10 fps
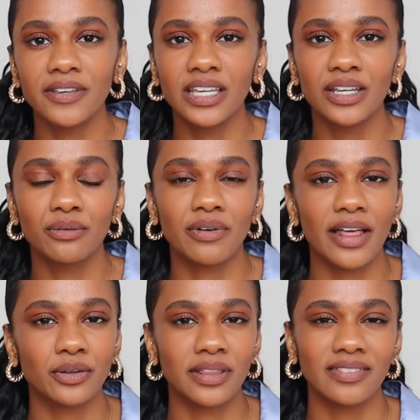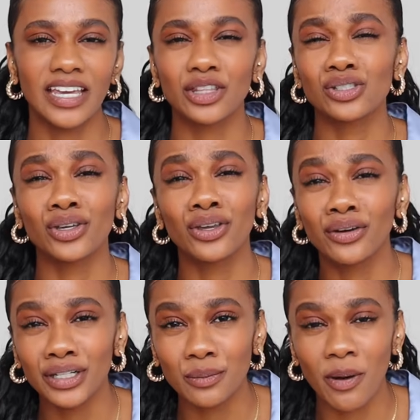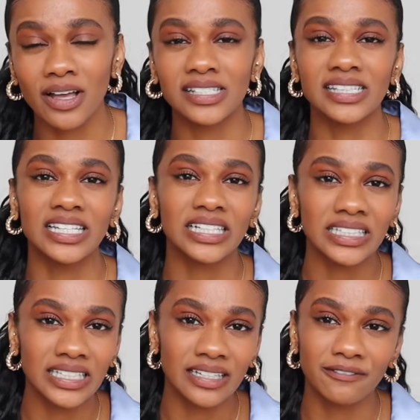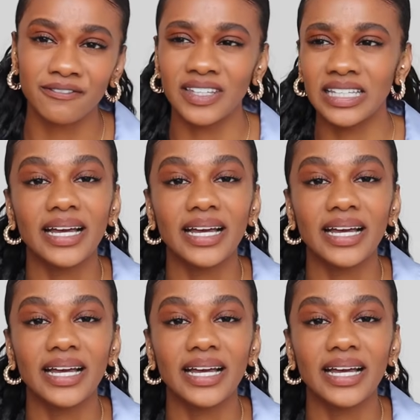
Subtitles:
fee rather than like the security deposit, the cleaning fee.